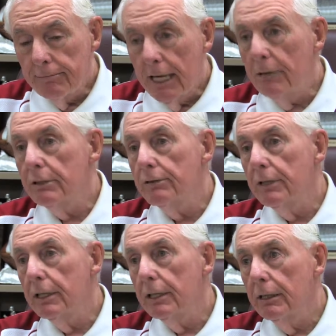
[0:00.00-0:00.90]
he was
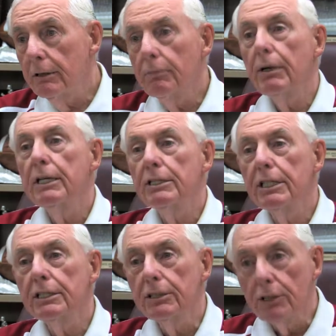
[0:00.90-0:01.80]
my
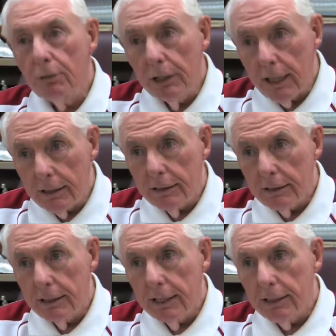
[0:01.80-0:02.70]
assistant. So we got
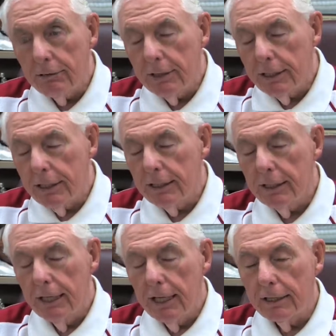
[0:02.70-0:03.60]
together and he did a
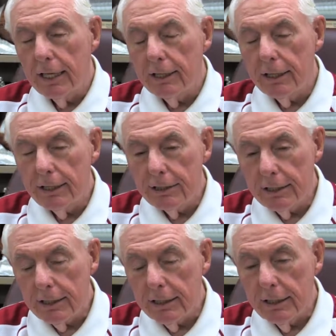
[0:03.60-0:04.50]
lot of things
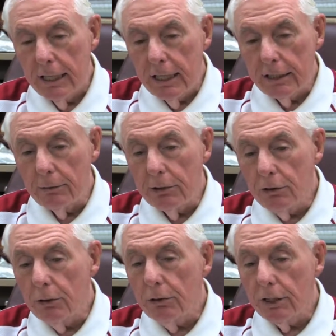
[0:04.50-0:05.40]
that we
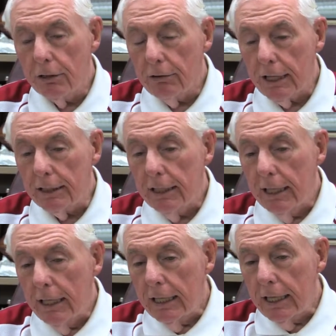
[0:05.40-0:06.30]
thought were correct.
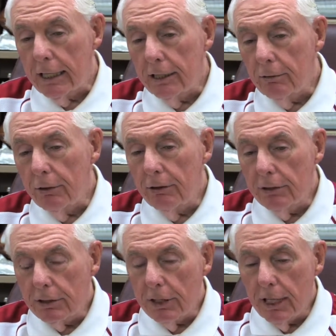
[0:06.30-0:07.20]
And
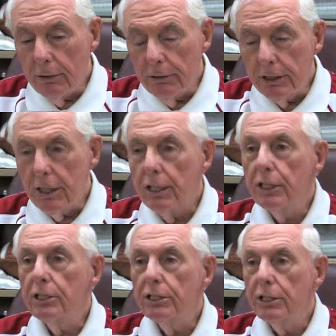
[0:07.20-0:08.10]
we started
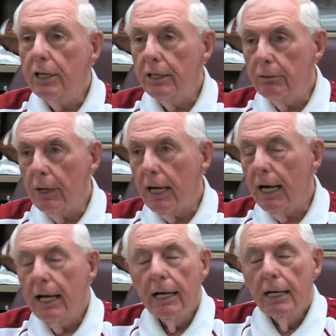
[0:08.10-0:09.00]
to study, how